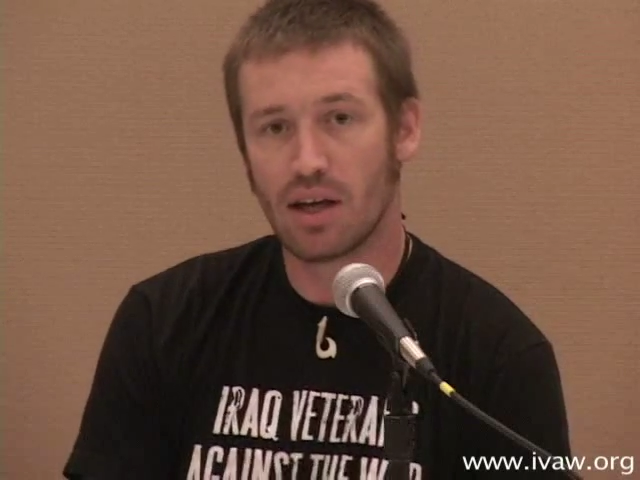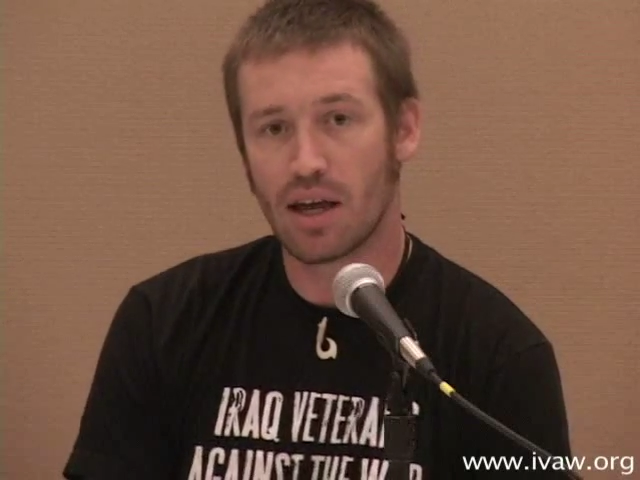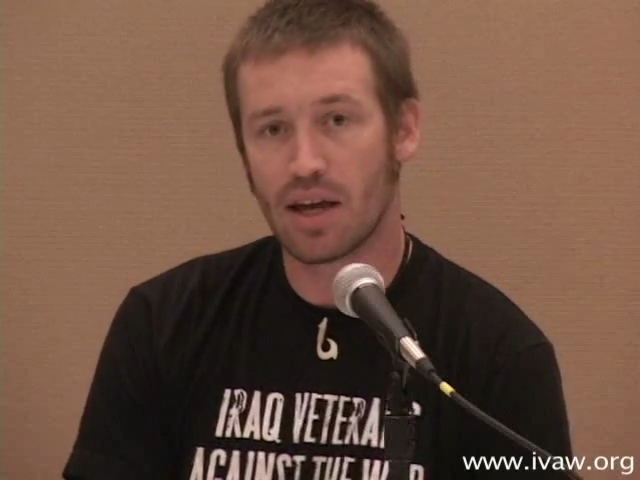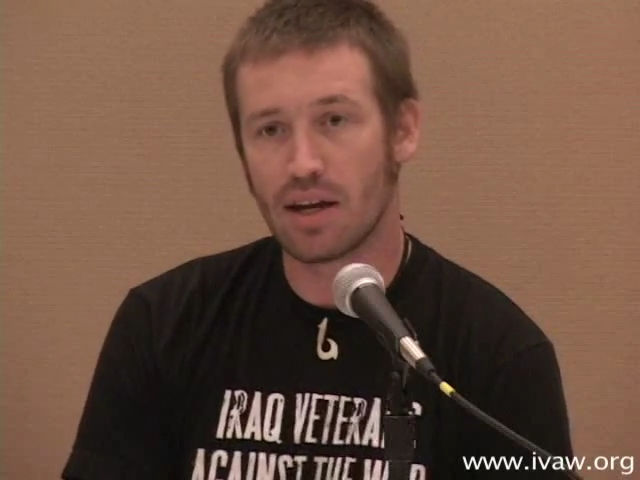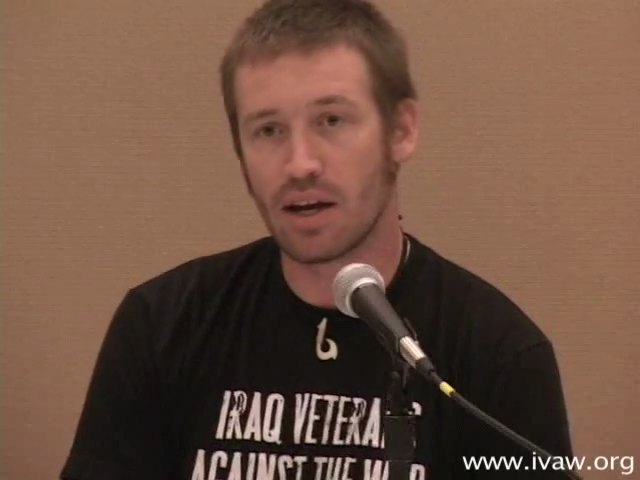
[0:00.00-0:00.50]

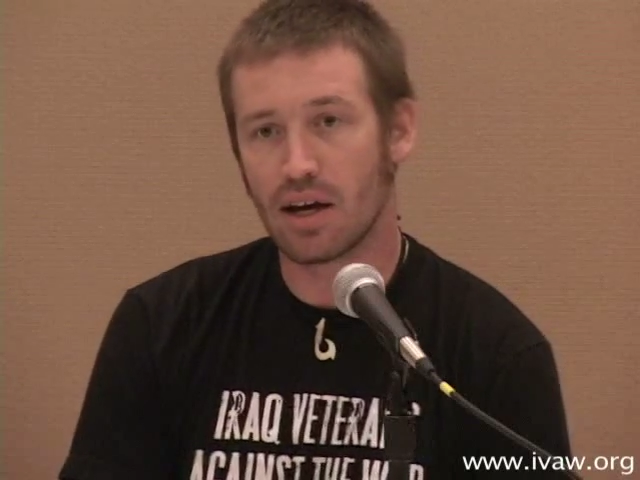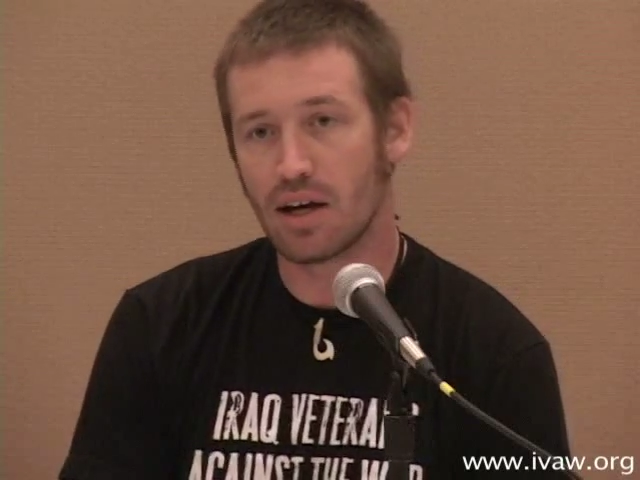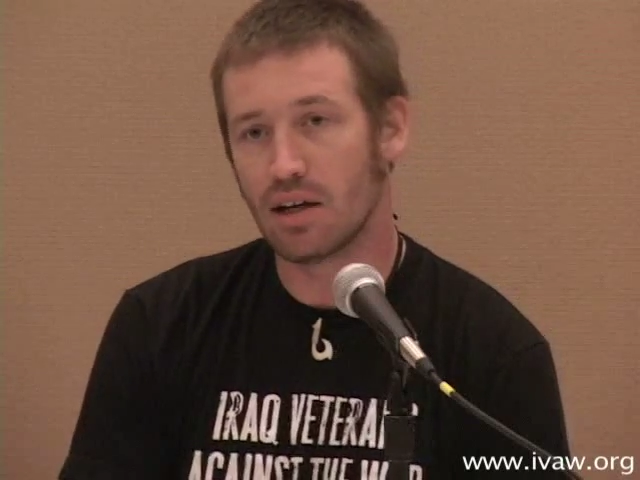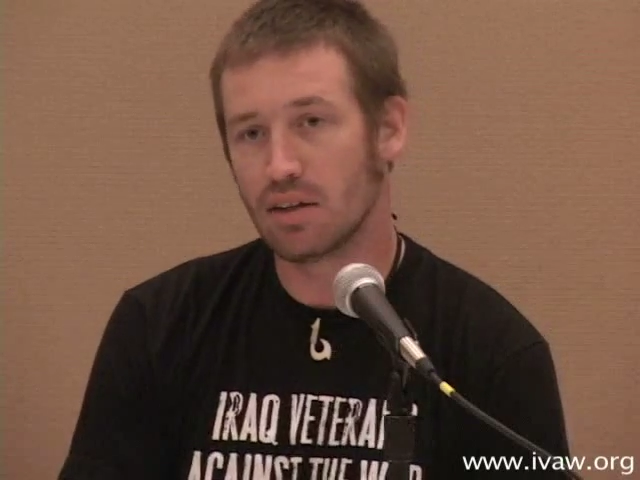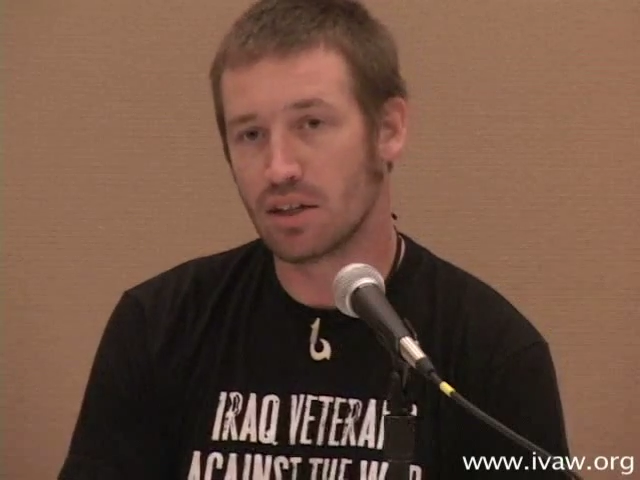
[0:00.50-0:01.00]
And
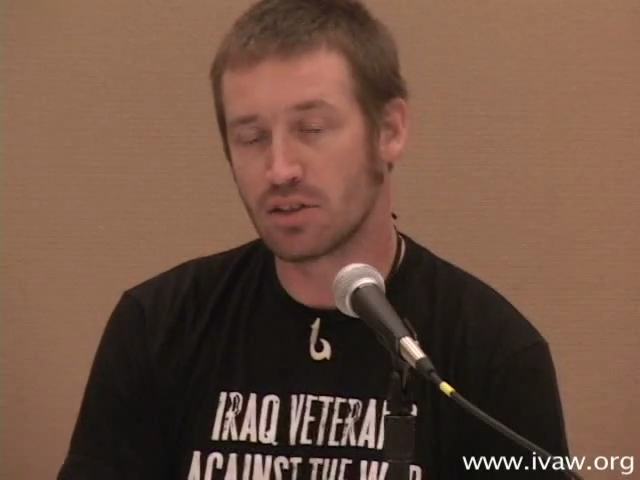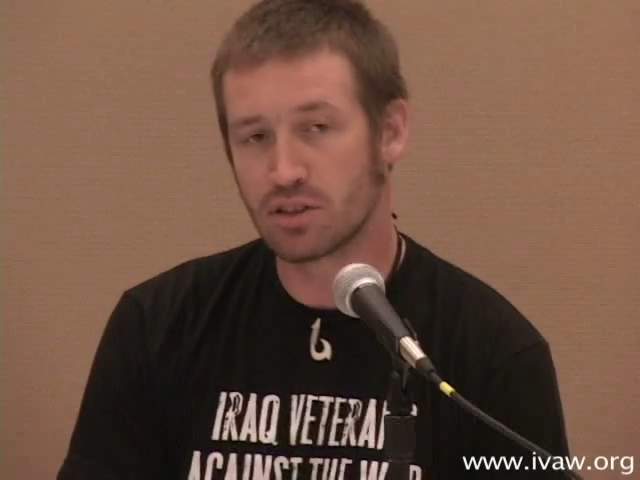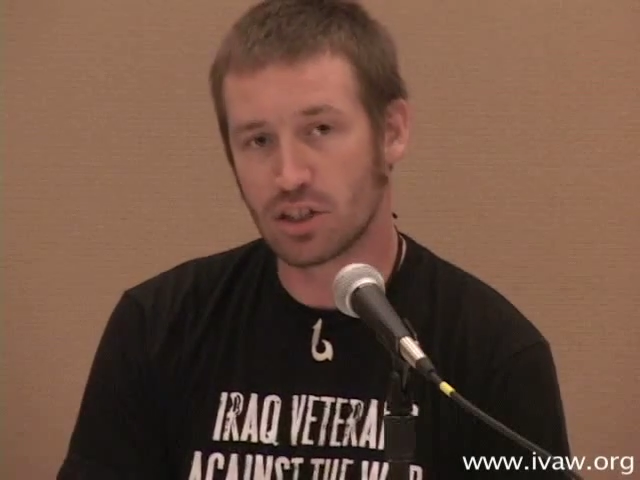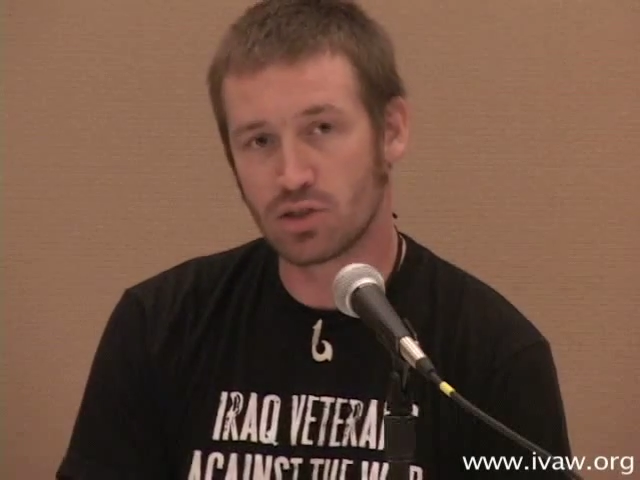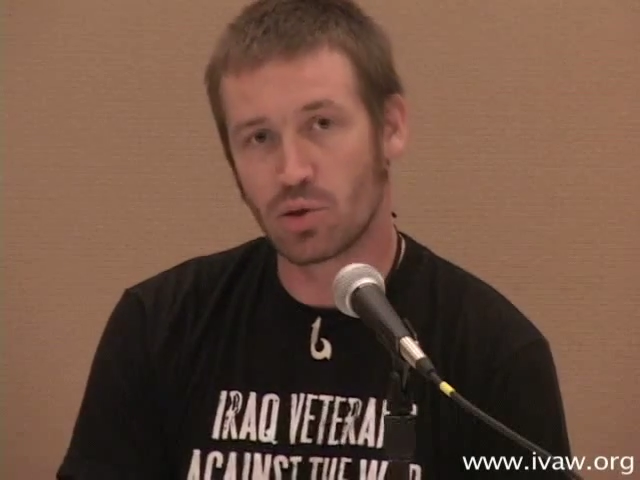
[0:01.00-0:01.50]

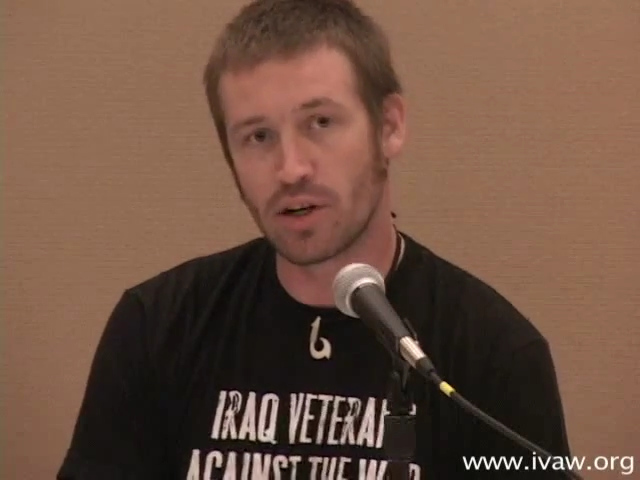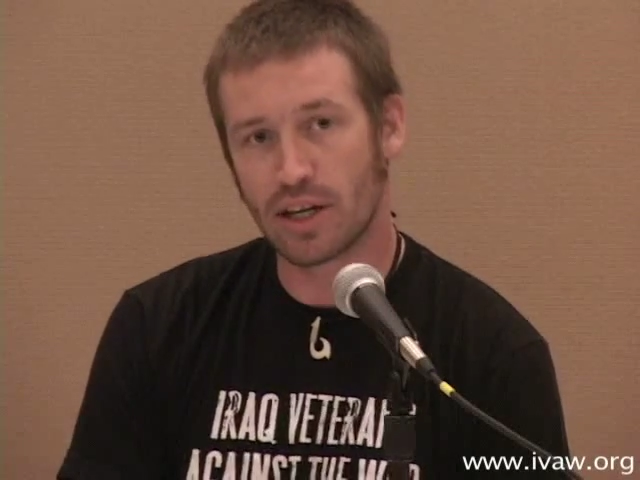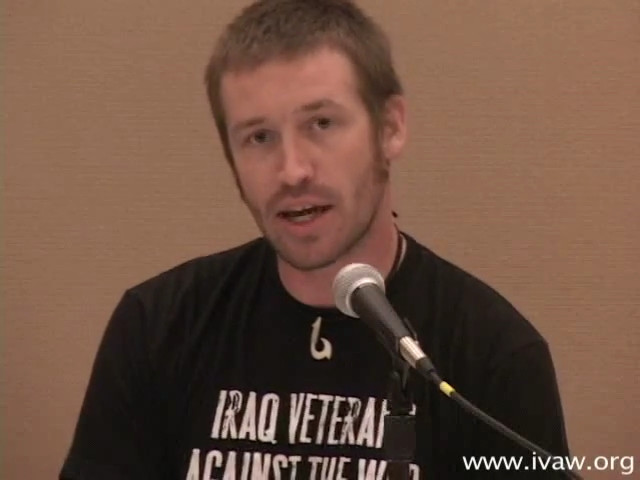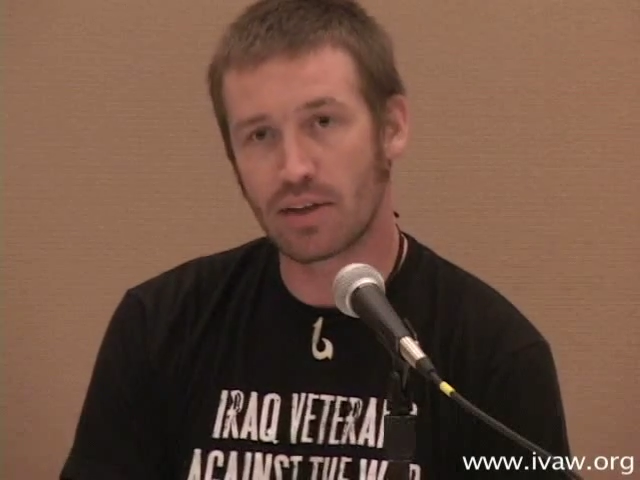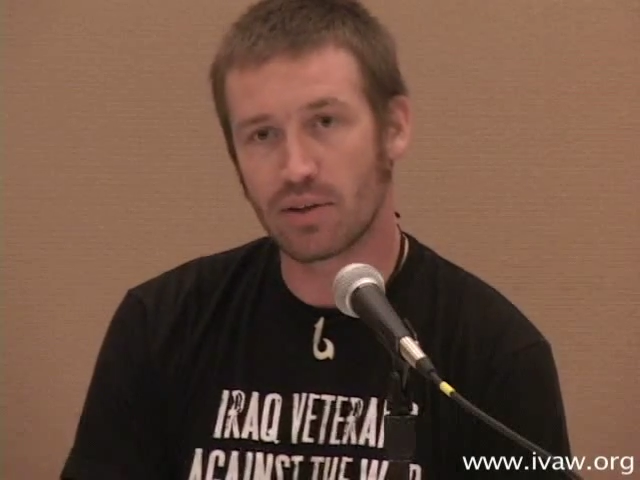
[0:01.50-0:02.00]
let's join
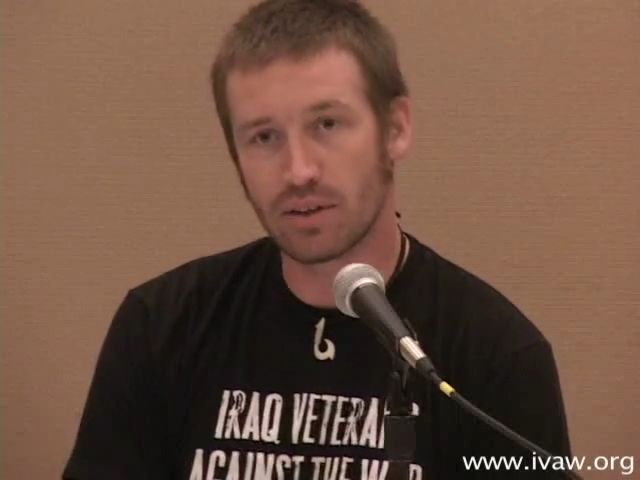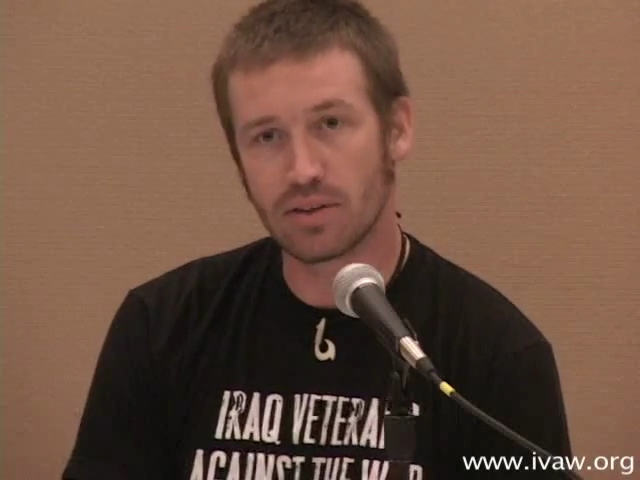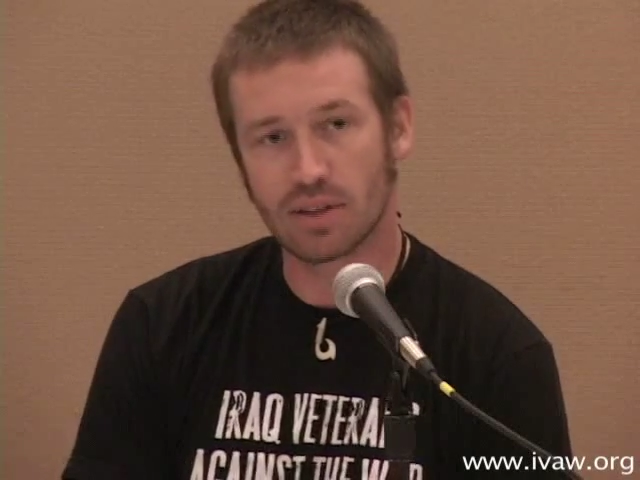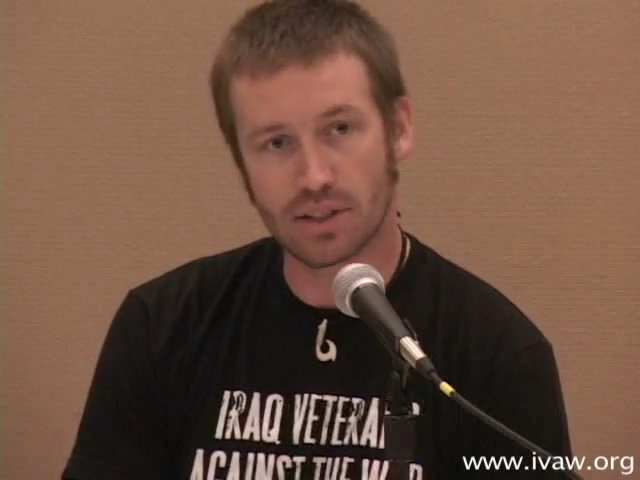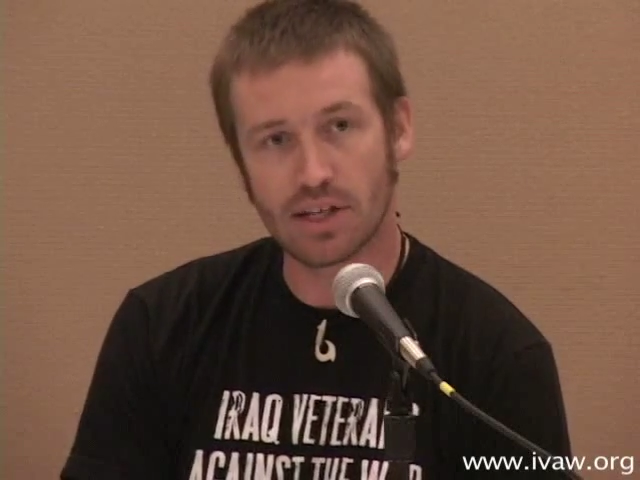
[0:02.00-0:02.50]
together
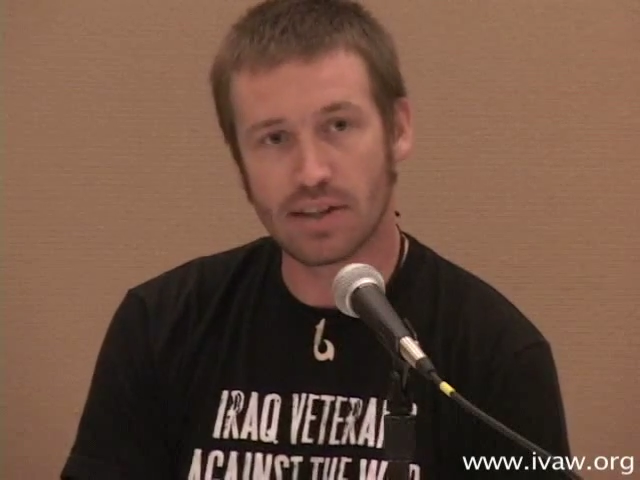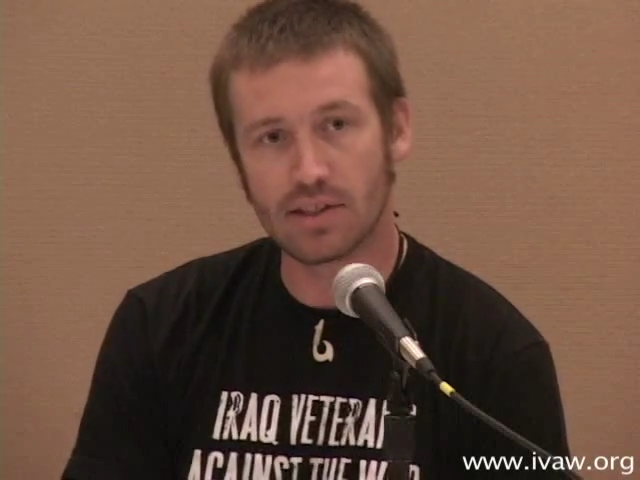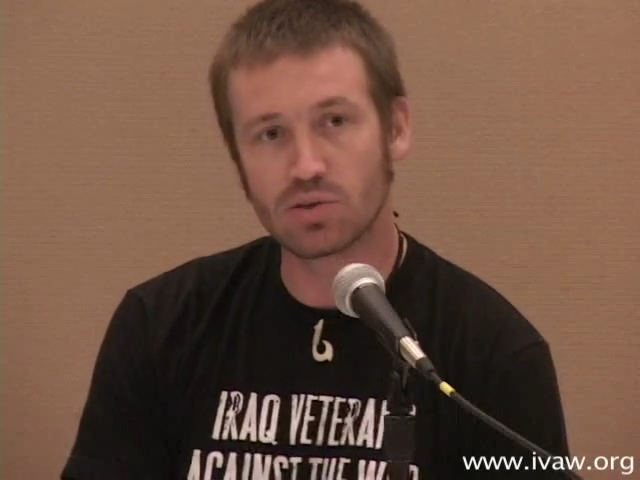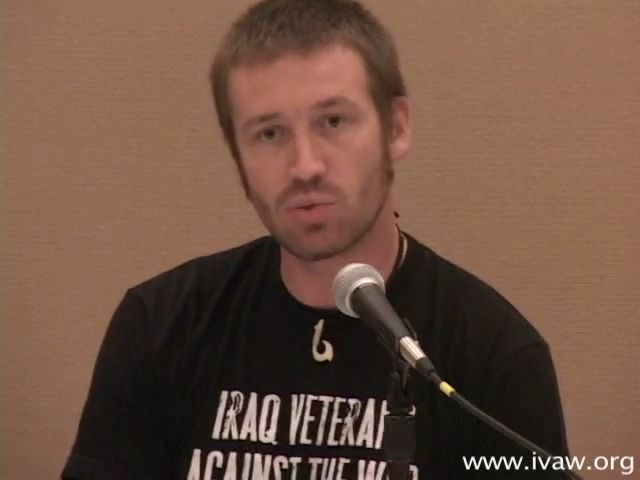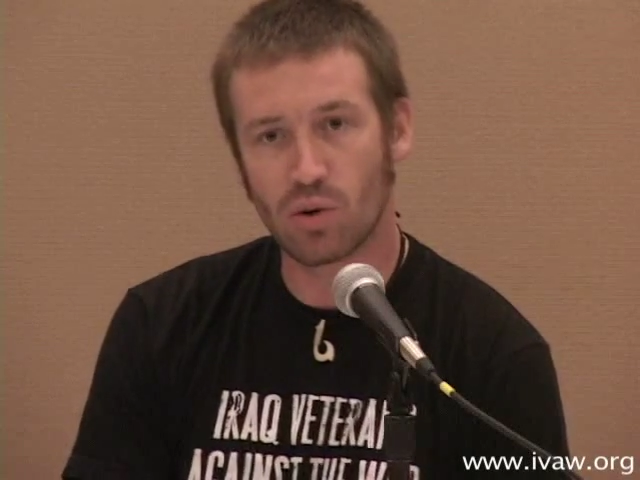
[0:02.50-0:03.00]
and let's end
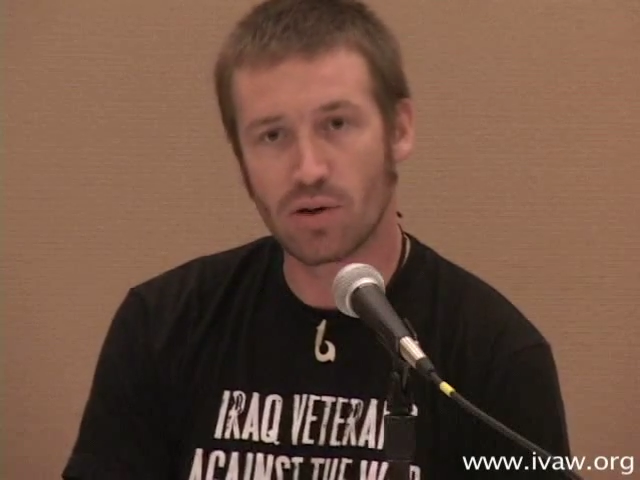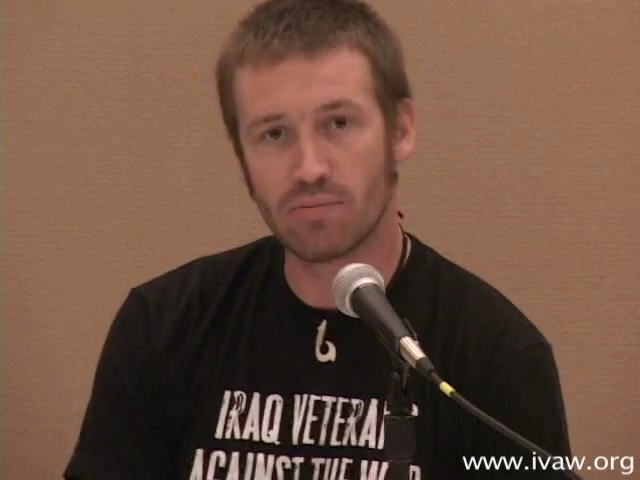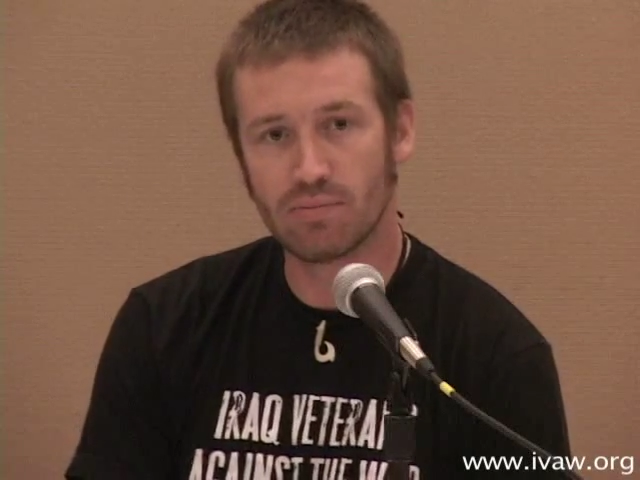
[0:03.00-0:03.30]
this war.